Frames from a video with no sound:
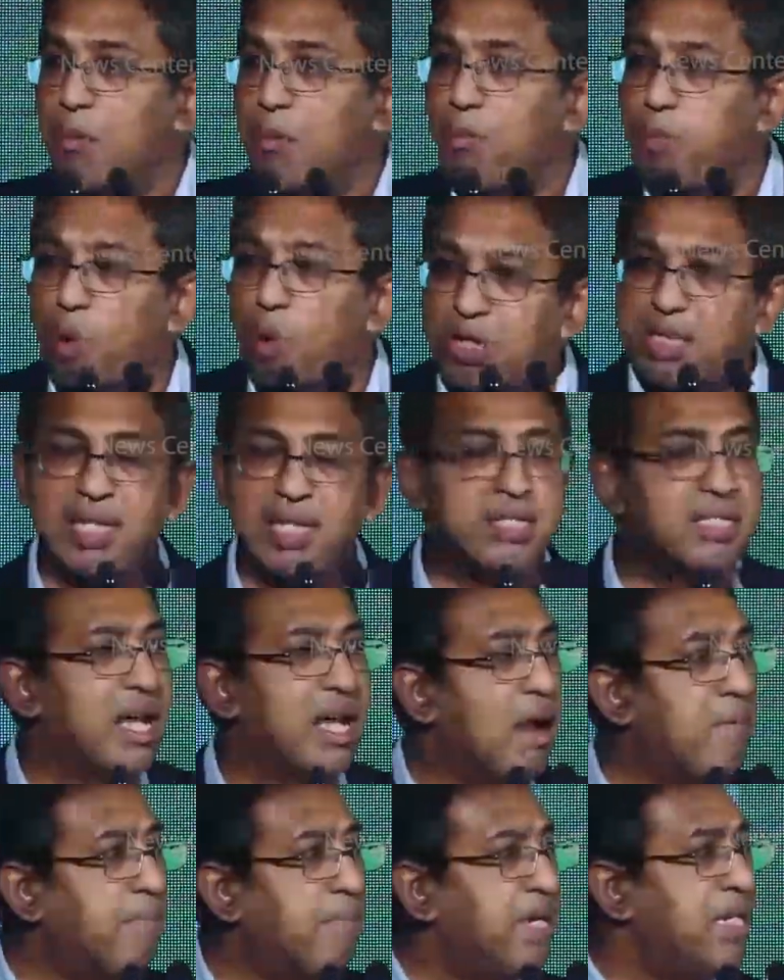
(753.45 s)
Both these
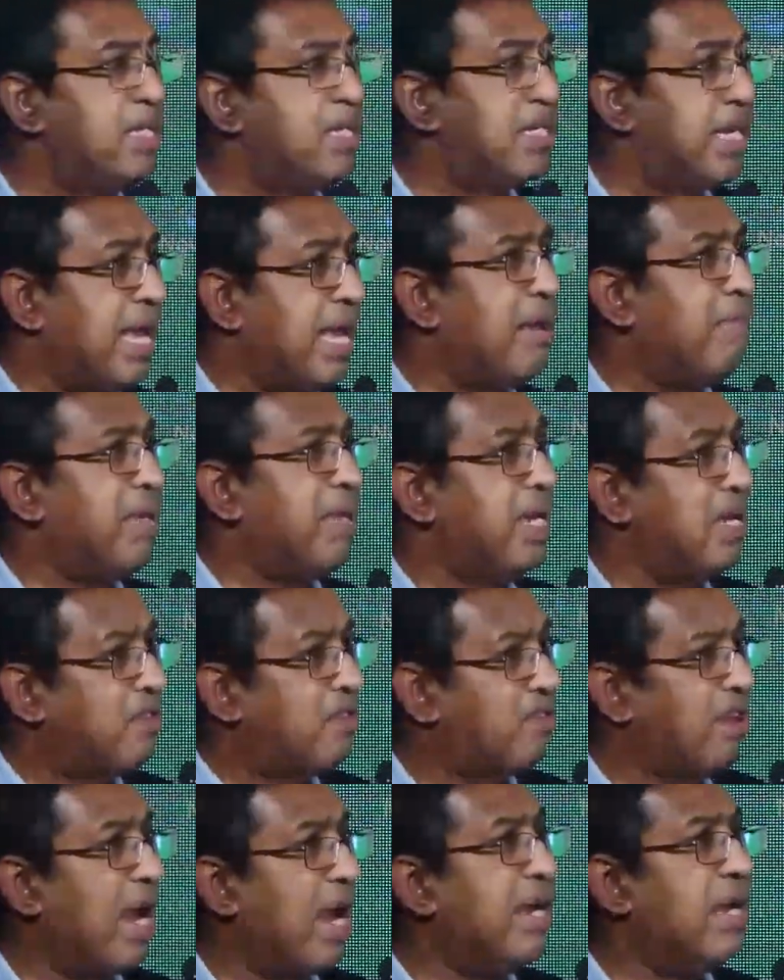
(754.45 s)
companies came here,
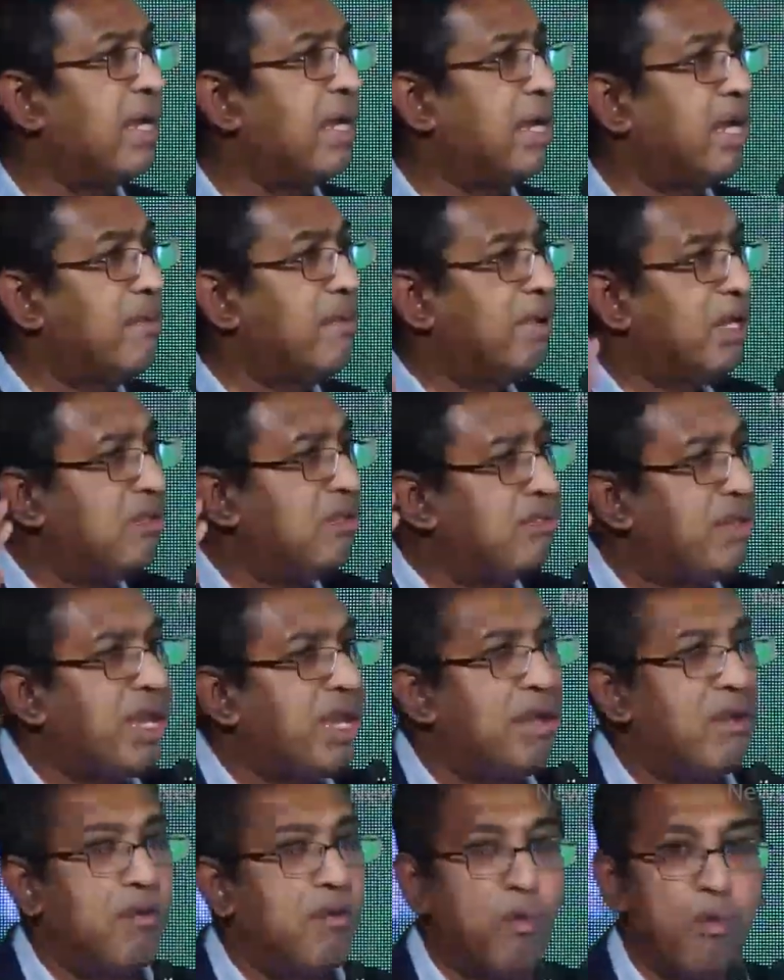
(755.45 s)
signed agreements,
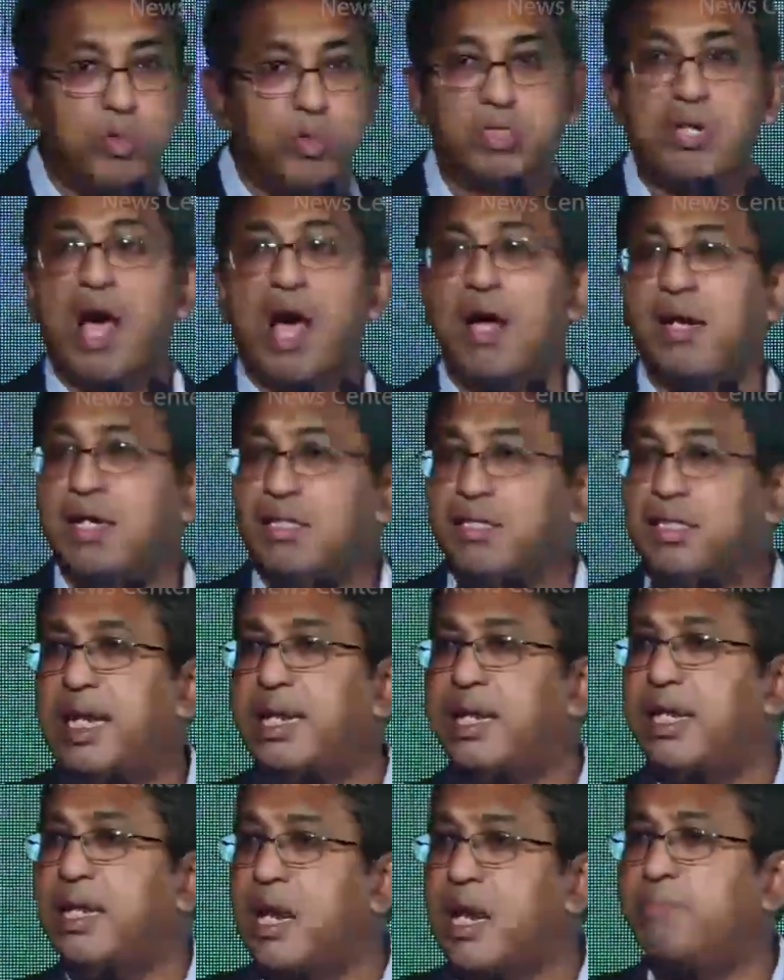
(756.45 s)
and started
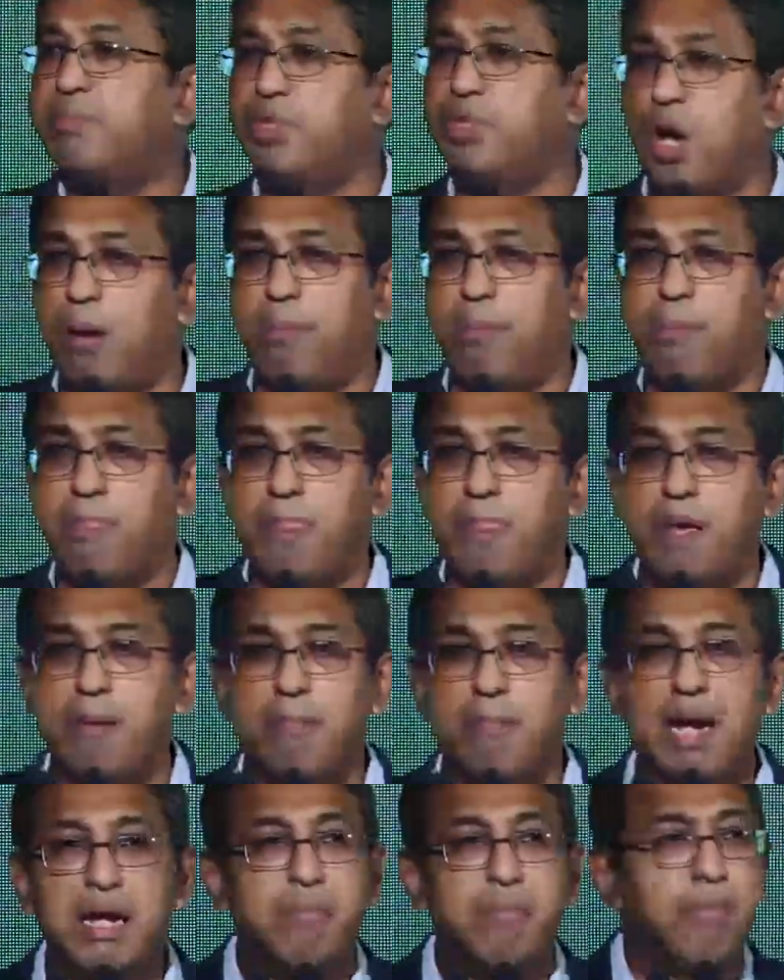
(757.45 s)
setting up shop.
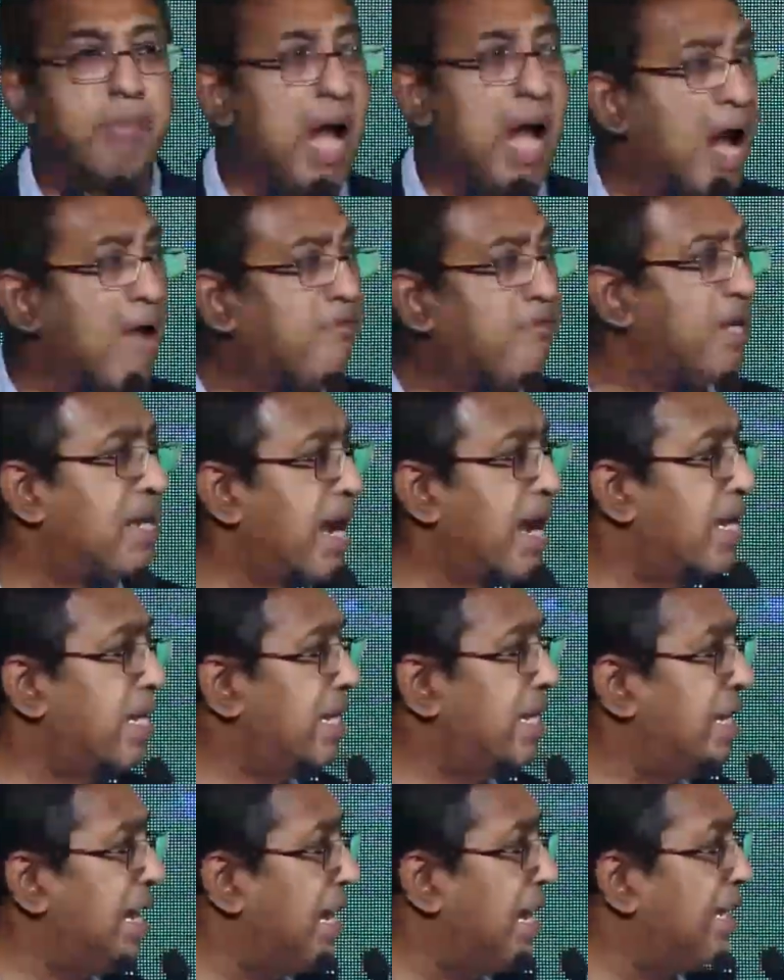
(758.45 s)
But after
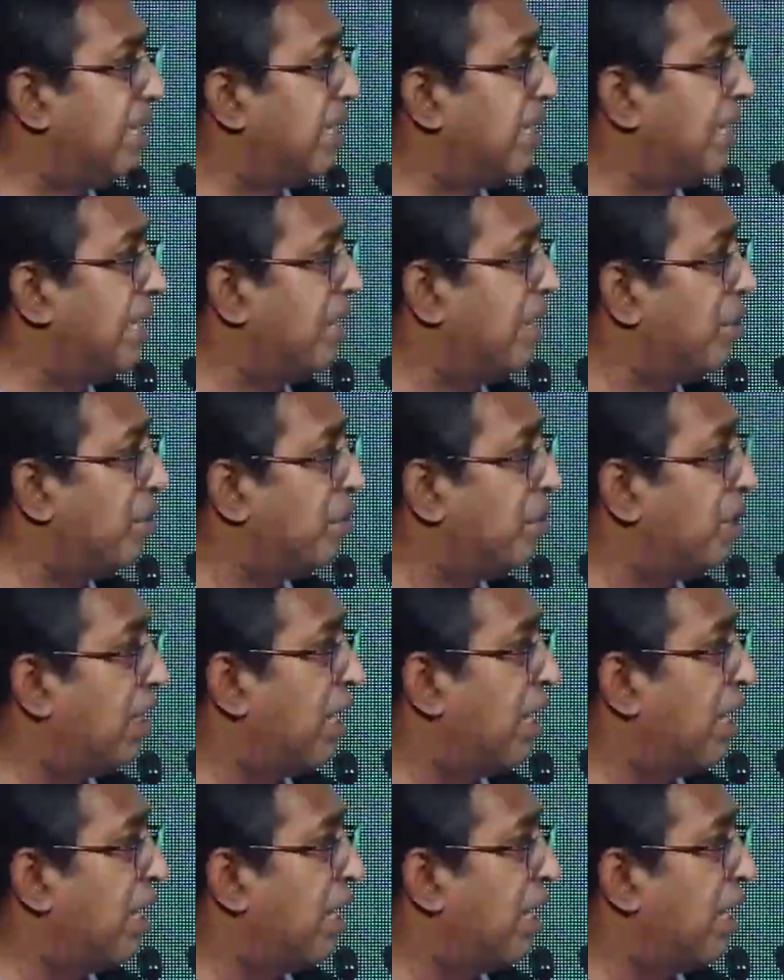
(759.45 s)
1983, due